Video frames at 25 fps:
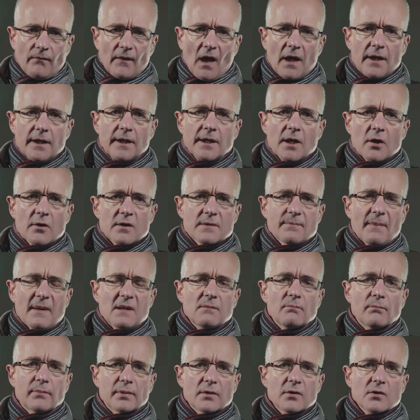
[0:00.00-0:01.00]
it's
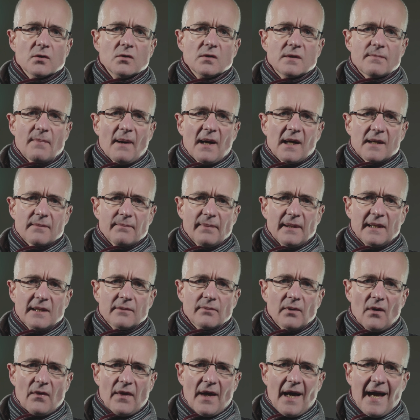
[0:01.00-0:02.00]
been brewed by
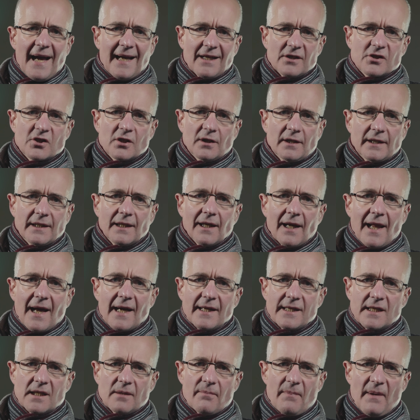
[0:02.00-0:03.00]
people that actually
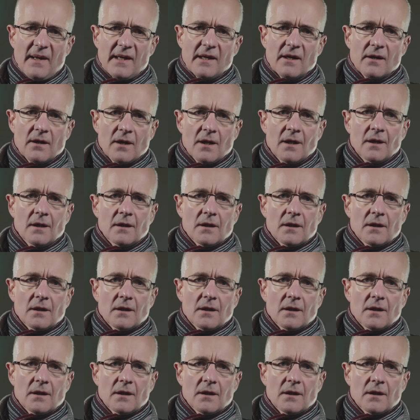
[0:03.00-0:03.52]
like beer,